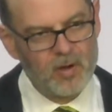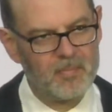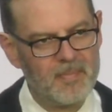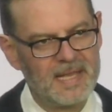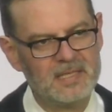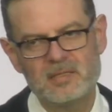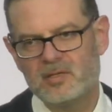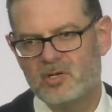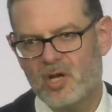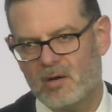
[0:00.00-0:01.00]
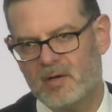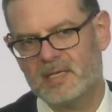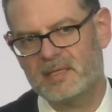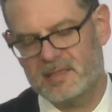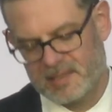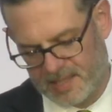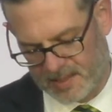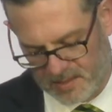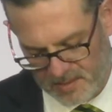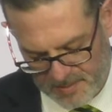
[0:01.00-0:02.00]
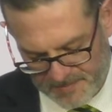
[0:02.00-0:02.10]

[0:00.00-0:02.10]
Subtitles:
what made Noah tick.